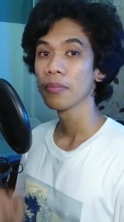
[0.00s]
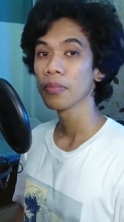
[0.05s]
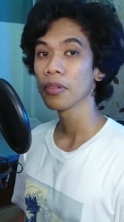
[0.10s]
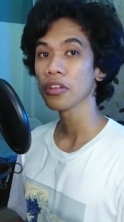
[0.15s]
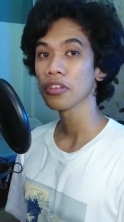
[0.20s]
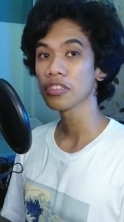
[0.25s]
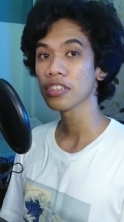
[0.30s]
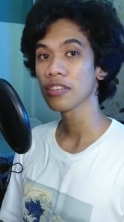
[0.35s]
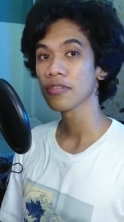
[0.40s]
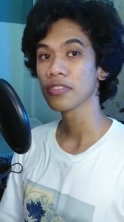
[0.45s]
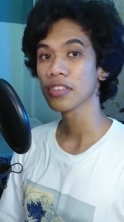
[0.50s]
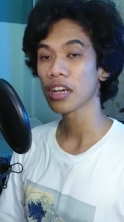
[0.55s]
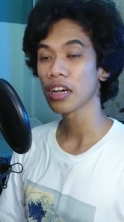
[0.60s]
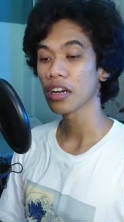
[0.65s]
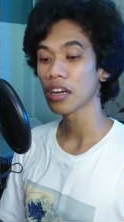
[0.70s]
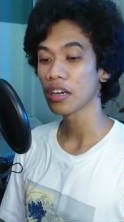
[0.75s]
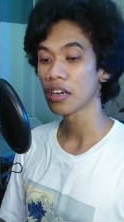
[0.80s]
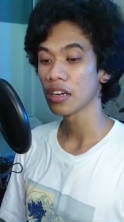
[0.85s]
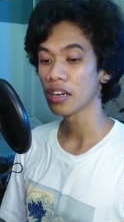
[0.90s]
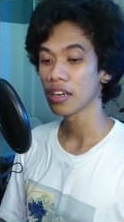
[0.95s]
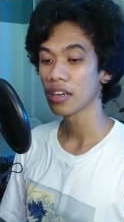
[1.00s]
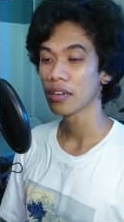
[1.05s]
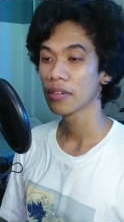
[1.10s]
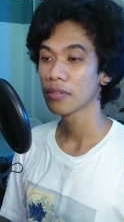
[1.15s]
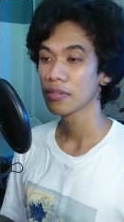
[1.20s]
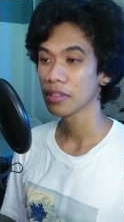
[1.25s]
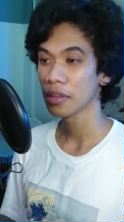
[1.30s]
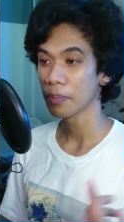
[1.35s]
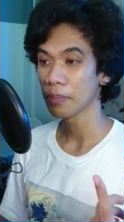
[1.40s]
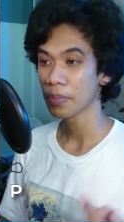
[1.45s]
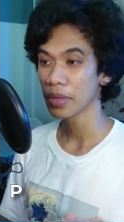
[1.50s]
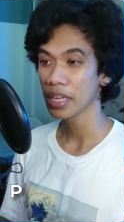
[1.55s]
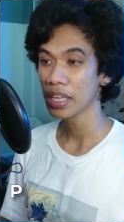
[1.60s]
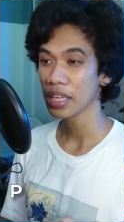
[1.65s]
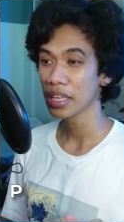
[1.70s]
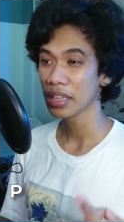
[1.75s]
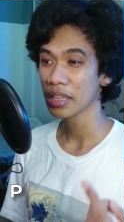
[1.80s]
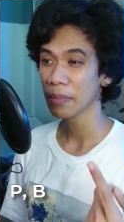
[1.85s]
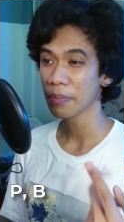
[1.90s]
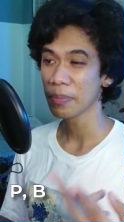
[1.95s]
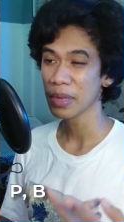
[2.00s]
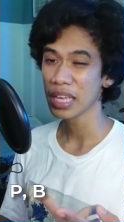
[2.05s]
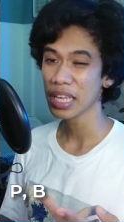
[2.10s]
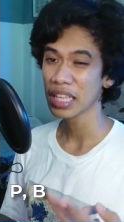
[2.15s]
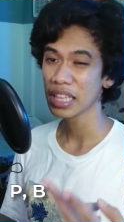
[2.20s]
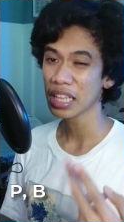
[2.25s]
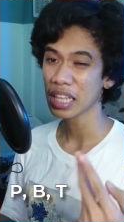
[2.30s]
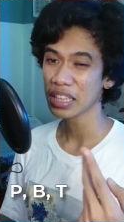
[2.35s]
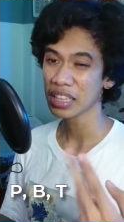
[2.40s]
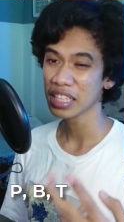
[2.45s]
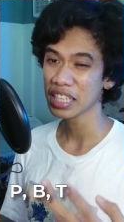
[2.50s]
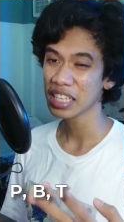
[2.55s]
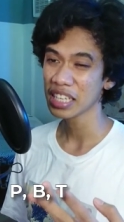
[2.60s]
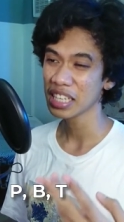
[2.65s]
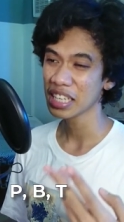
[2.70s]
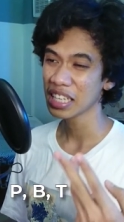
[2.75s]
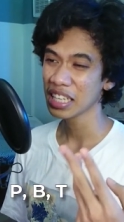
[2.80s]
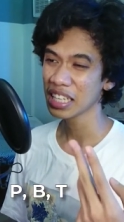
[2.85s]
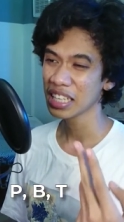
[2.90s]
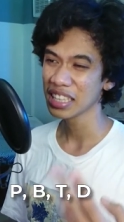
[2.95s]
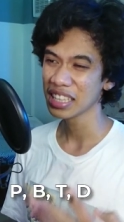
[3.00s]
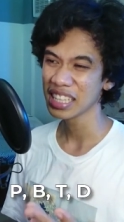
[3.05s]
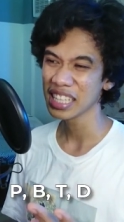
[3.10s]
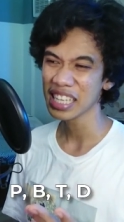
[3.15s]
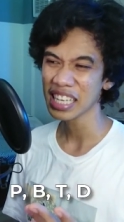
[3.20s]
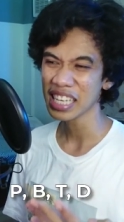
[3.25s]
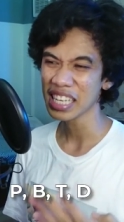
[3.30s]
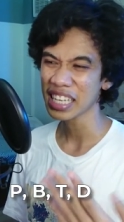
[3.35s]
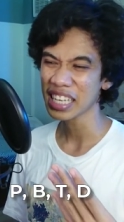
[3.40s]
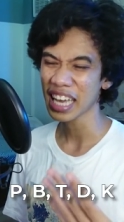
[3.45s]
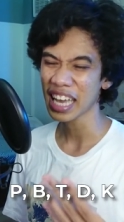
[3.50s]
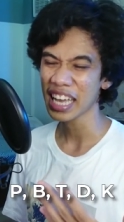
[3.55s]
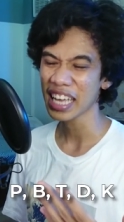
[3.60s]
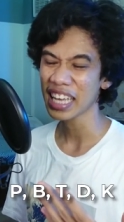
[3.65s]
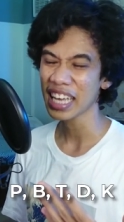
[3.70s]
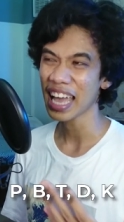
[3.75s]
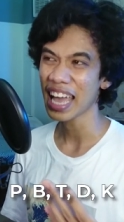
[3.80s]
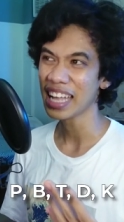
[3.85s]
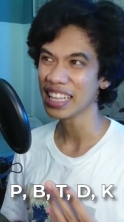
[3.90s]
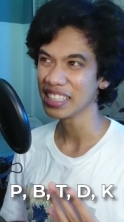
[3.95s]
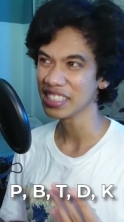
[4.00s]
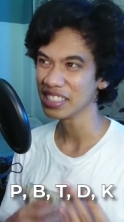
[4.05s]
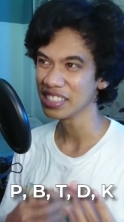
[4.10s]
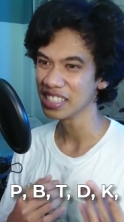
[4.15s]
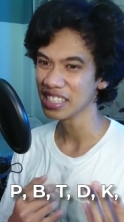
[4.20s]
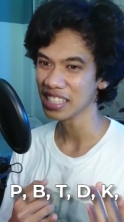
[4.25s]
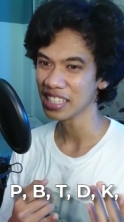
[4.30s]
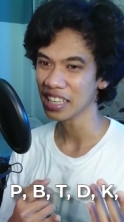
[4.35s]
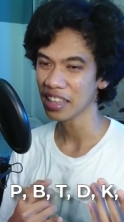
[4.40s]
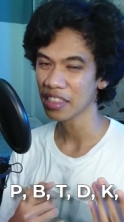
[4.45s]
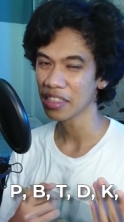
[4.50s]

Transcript: Plosives are the P, the B, the T, D, K, and G.